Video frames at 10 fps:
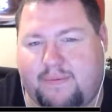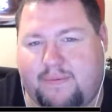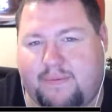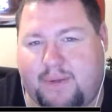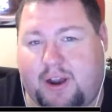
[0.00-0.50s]

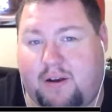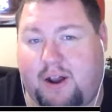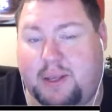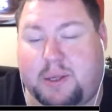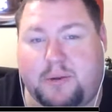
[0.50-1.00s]
All
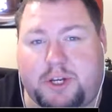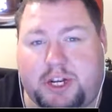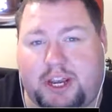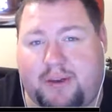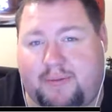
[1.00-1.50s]
right. So,
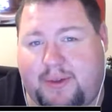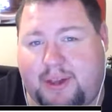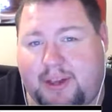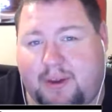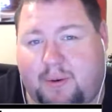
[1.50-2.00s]
Jim,
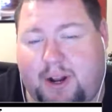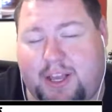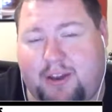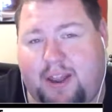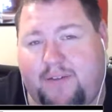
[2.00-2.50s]
why don't you
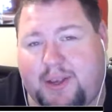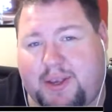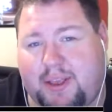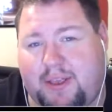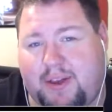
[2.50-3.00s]
give us
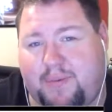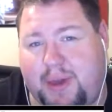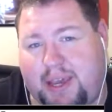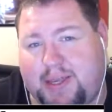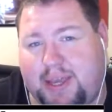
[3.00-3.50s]
the
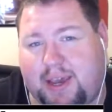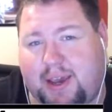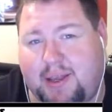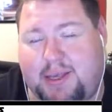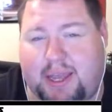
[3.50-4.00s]
basic
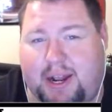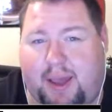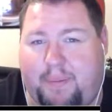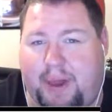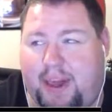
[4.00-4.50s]

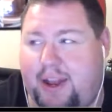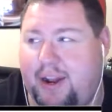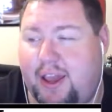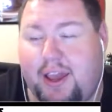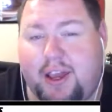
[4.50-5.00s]
setup and
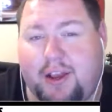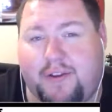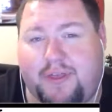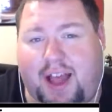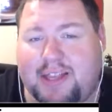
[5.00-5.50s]
your
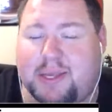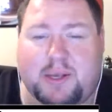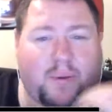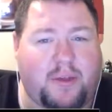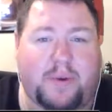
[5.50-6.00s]
thoughts as to
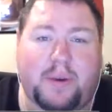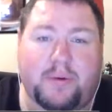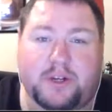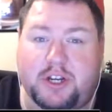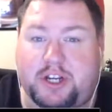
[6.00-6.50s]
whether people
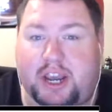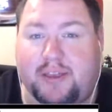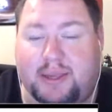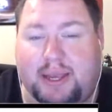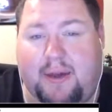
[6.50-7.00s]
should check
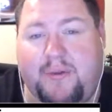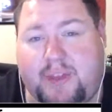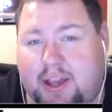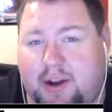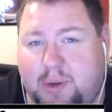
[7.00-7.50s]
this out in
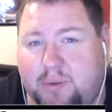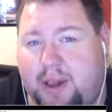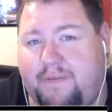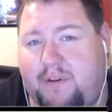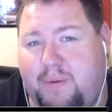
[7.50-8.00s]
theaters,
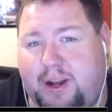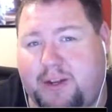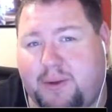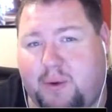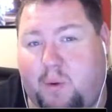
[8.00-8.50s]
wait for
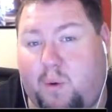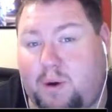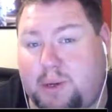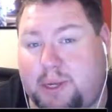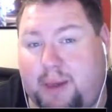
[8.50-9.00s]
rental, or
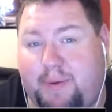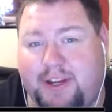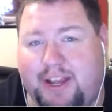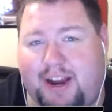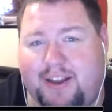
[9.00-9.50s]
skip it
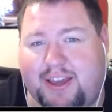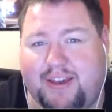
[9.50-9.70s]
entirely?